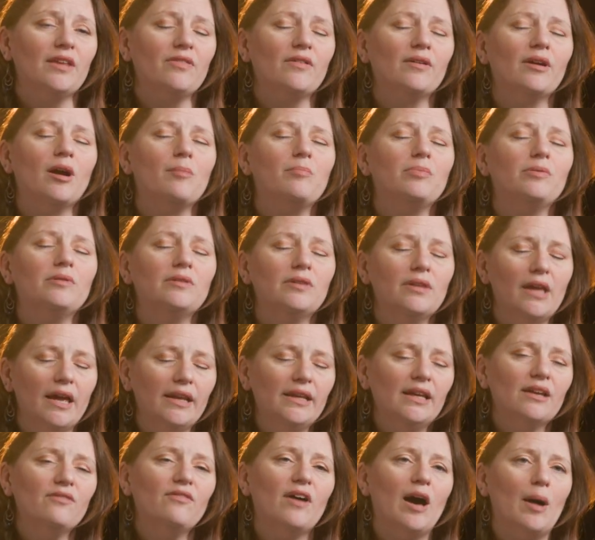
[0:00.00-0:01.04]
There are
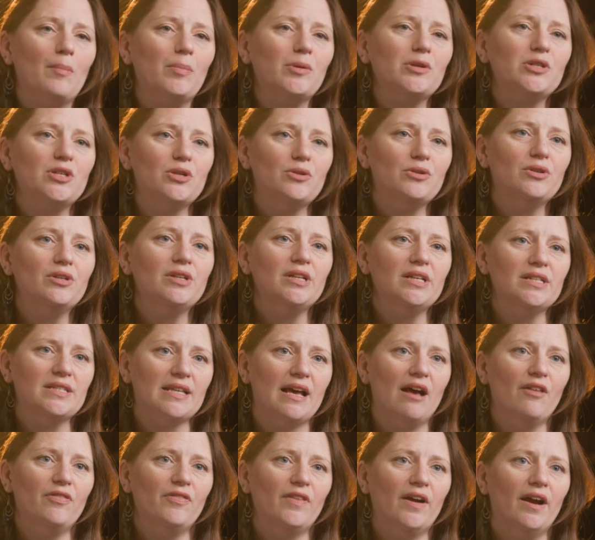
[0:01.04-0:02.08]
plenty of opportunities
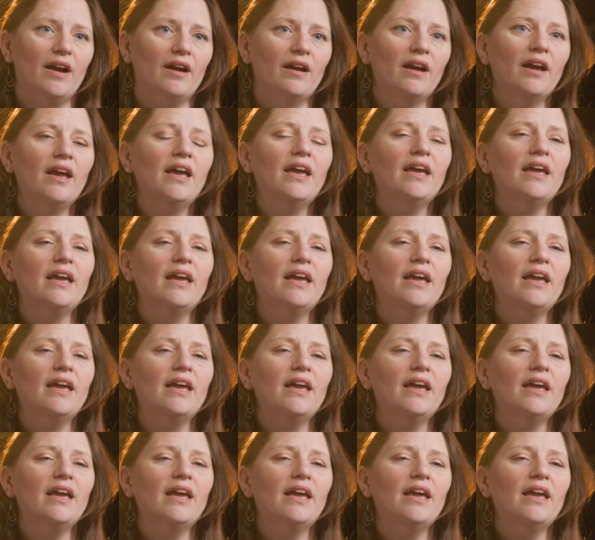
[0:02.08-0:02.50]
out there